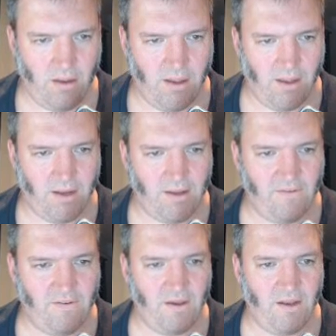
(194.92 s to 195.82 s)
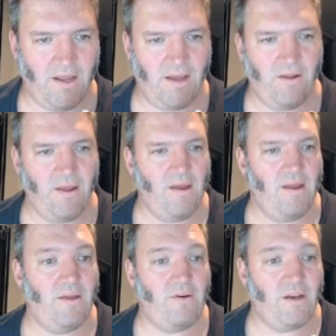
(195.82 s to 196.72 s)
I can see it now.
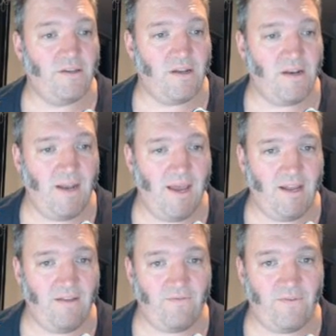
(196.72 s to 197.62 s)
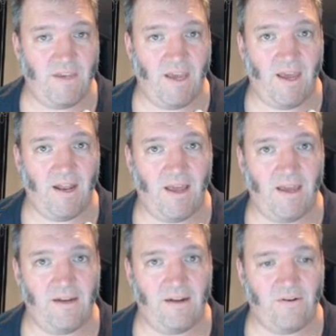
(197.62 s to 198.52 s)
There we go. So negative tan
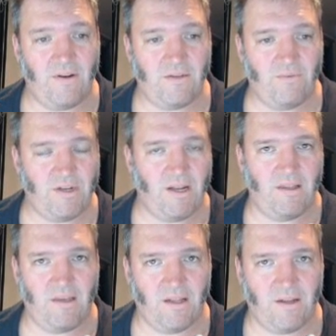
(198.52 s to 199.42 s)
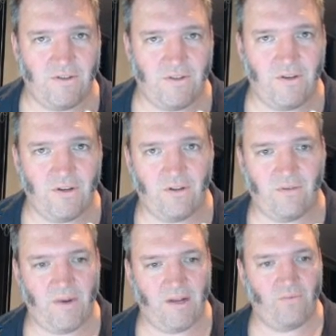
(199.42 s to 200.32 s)
80 degrees. I wish it had the yellow circle
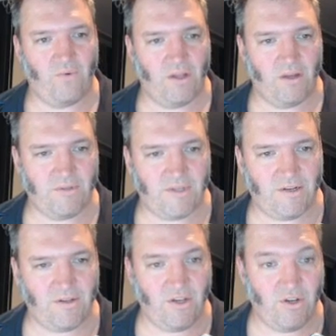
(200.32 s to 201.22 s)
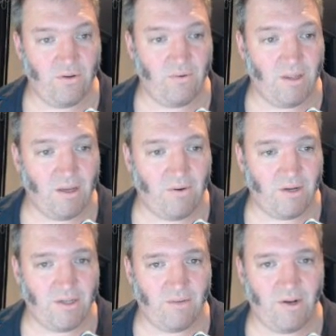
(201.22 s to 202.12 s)
around it while I was actually doing the
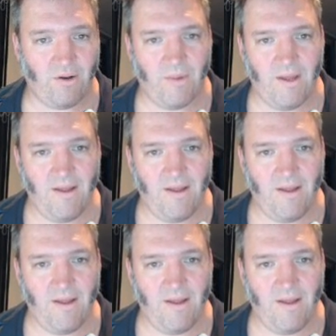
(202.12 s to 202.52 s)
question. That would help.